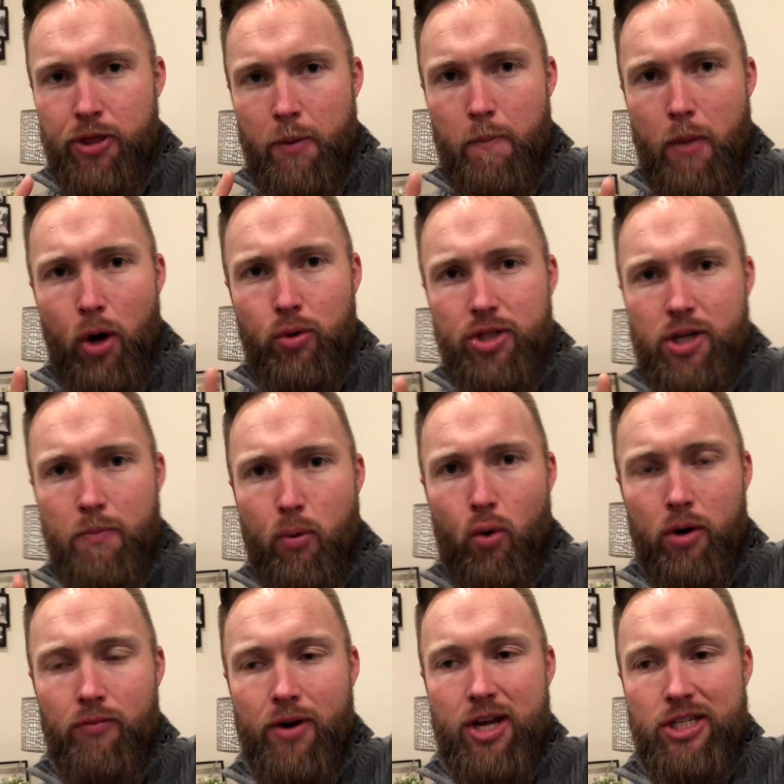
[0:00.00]
the most
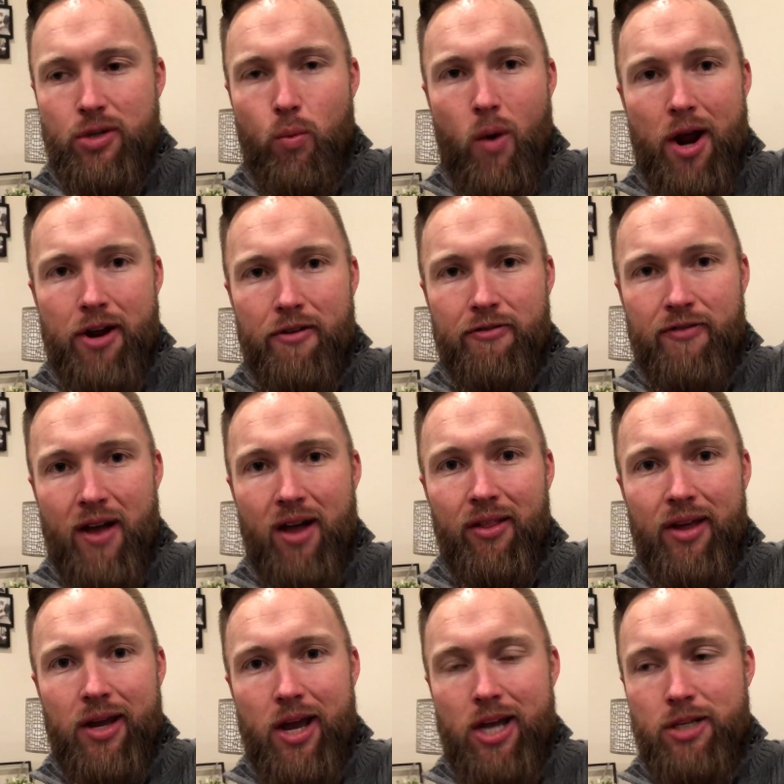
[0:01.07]
important reason why you're
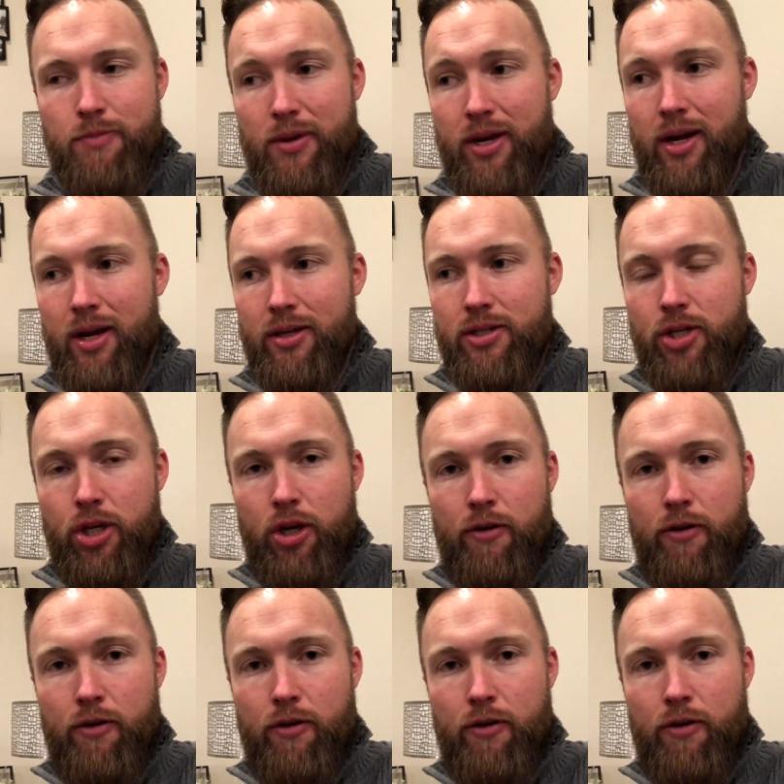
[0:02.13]
failing is because